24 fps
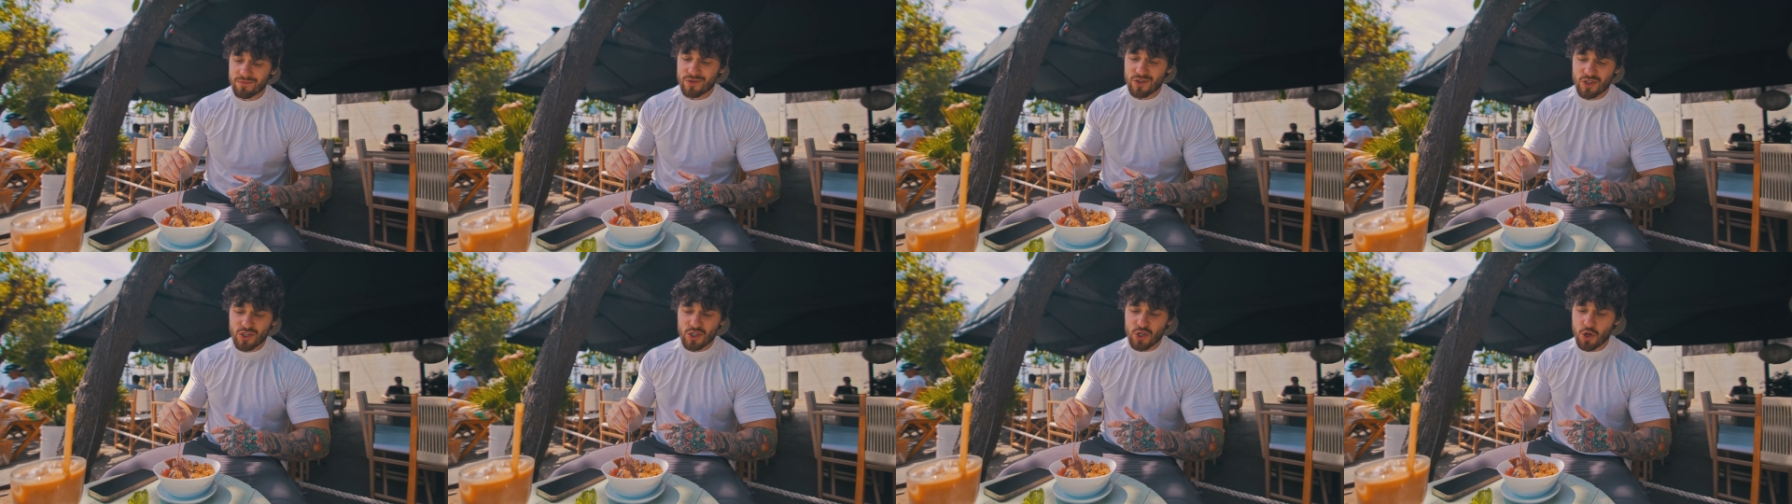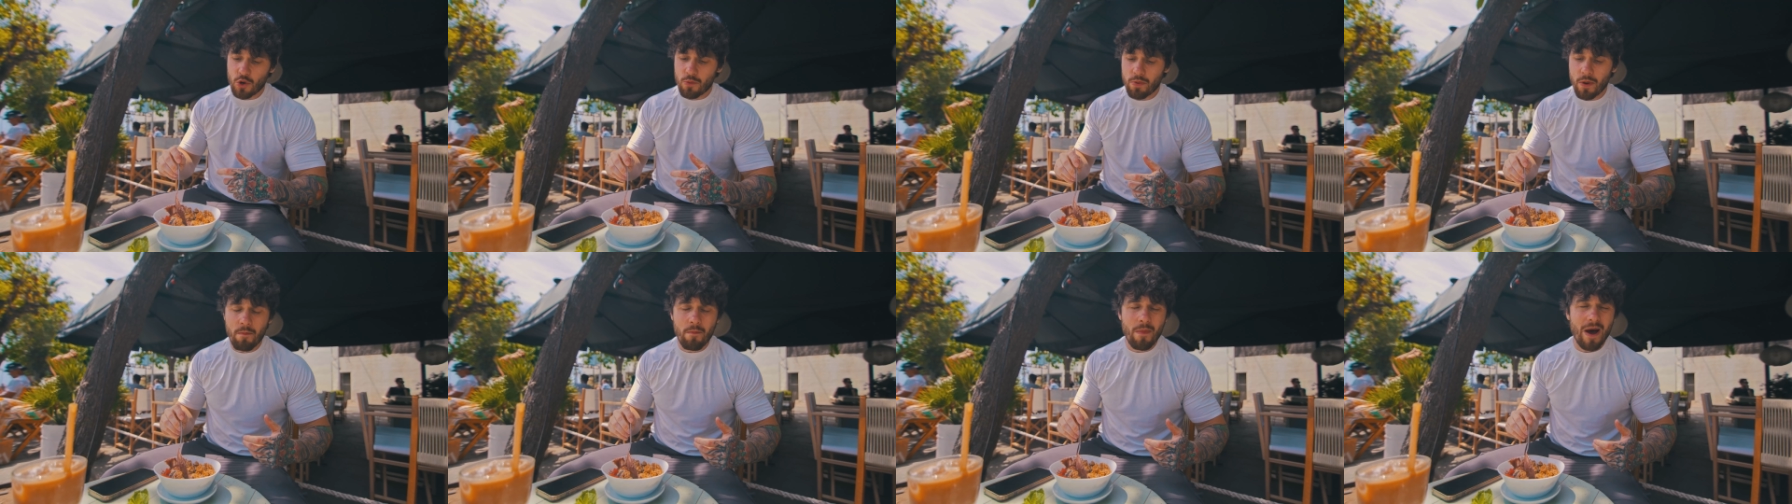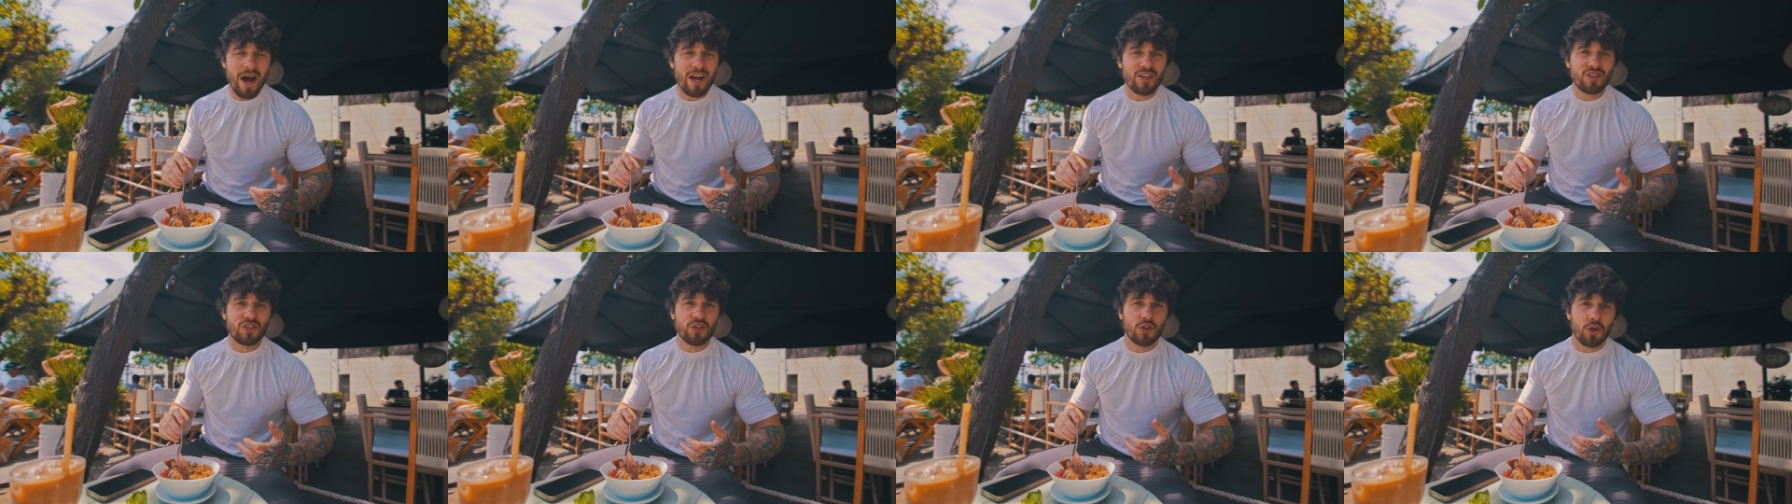super
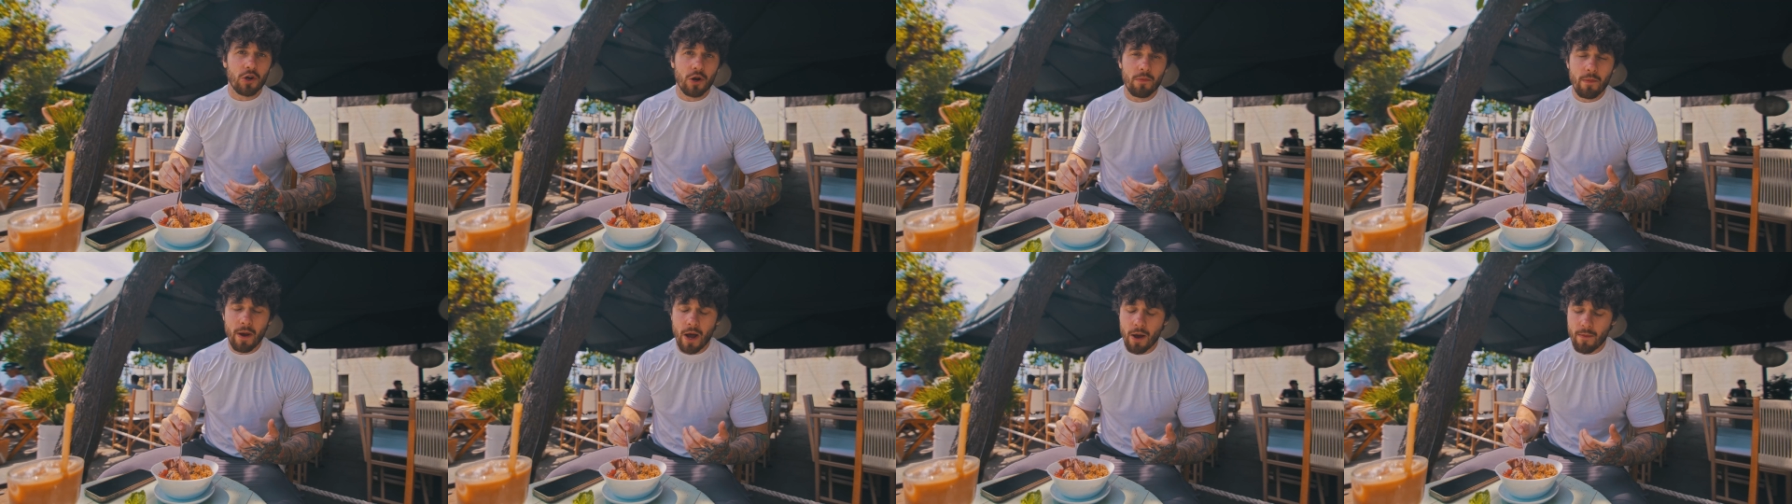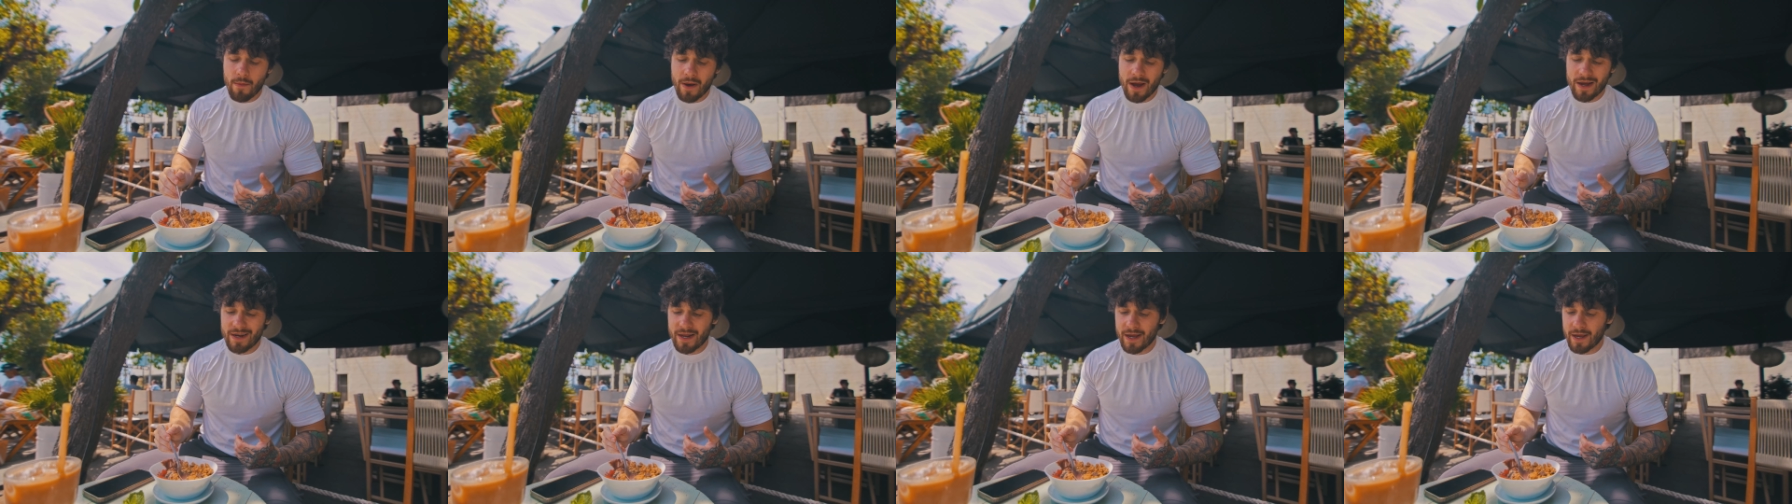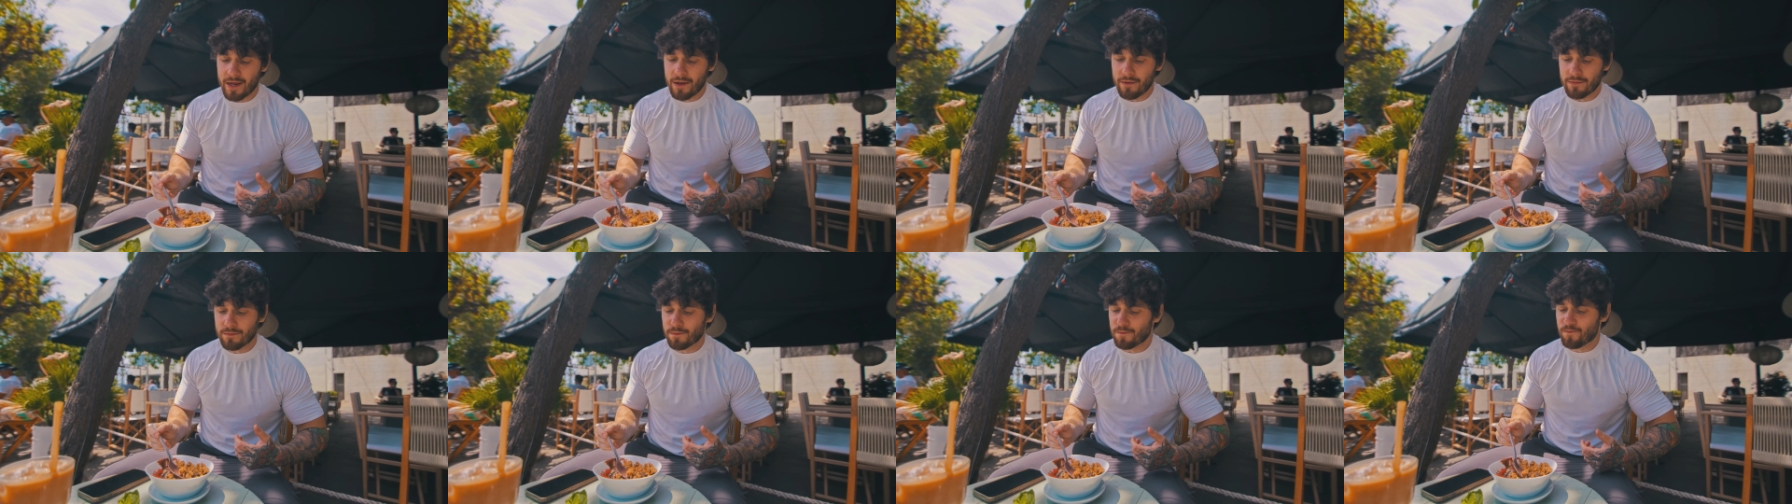magical about my
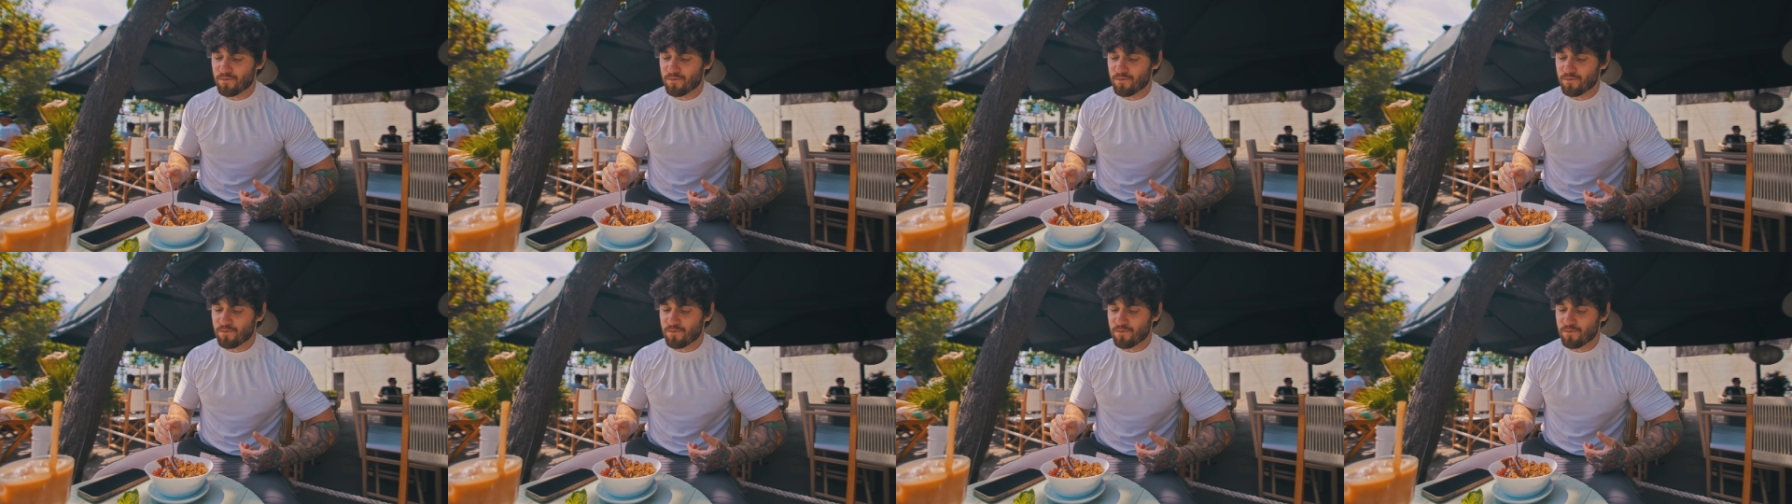day.